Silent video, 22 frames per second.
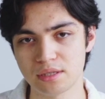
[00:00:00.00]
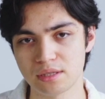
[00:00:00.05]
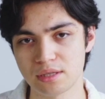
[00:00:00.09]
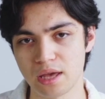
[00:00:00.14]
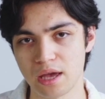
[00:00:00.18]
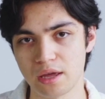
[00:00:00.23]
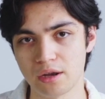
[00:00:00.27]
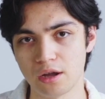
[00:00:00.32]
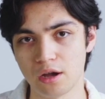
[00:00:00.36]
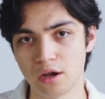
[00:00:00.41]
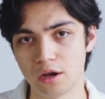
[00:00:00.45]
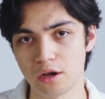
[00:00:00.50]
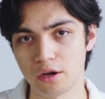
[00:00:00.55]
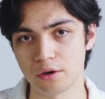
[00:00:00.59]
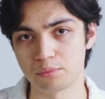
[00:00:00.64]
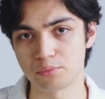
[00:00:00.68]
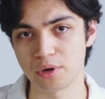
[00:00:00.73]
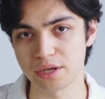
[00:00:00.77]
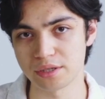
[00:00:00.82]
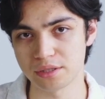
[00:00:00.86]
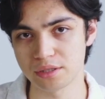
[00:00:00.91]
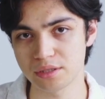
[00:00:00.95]
that are
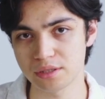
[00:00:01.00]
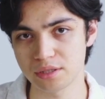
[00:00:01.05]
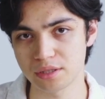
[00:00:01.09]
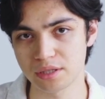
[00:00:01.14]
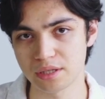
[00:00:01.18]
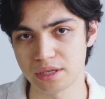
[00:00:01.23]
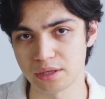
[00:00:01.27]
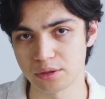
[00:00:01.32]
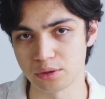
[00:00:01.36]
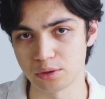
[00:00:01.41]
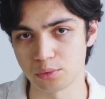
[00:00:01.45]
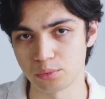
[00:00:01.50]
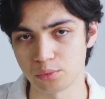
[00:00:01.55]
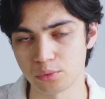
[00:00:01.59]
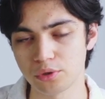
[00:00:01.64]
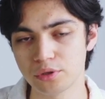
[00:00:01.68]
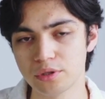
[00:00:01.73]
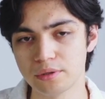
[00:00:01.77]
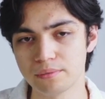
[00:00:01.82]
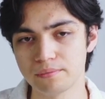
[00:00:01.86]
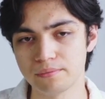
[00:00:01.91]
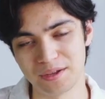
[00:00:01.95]
present in the
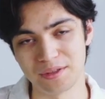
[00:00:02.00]
wood.